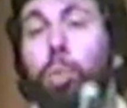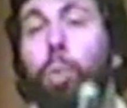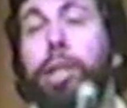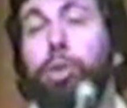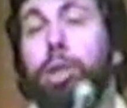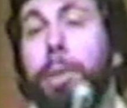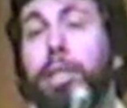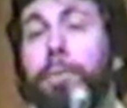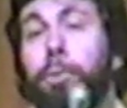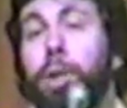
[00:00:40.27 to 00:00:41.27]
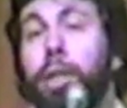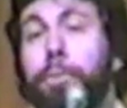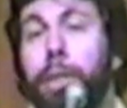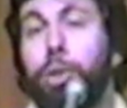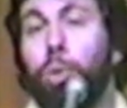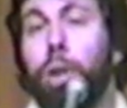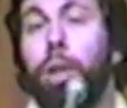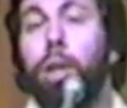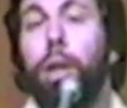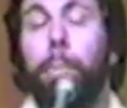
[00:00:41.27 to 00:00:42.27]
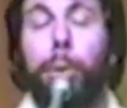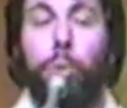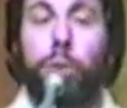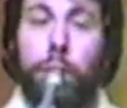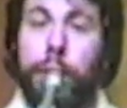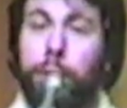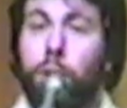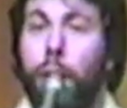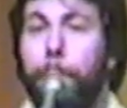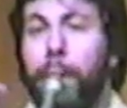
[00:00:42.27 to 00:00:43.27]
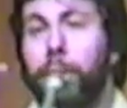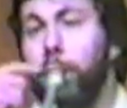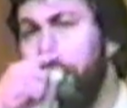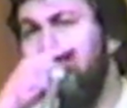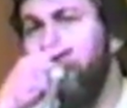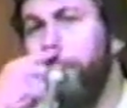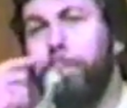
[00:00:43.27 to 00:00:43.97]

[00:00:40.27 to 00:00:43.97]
Way too expensive for an individual. But it was a desktop BASIC computer.